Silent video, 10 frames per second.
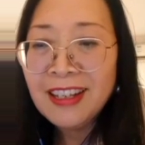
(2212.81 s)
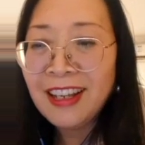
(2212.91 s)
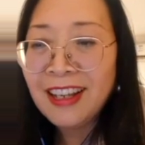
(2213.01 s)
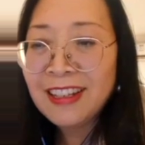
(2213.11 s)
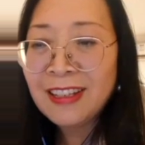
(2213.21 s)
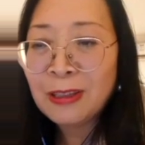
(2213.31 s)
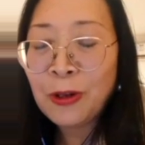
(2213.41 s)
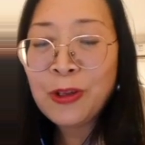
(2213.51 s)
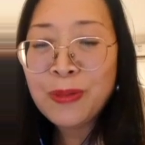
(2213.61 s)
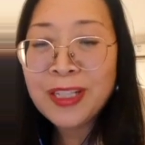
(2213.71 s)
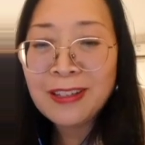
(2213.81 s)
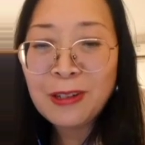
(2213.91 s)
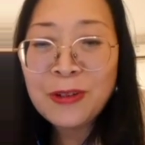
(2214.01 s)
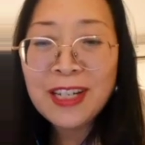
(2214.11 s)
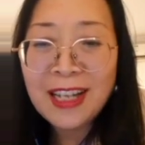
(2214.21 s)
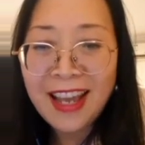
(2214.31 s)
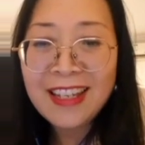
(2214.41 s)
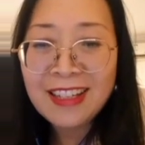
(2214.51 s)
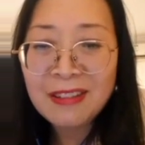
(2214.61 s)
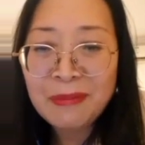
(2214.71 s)
the document look
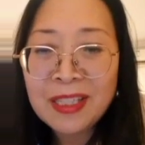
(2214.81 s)
like,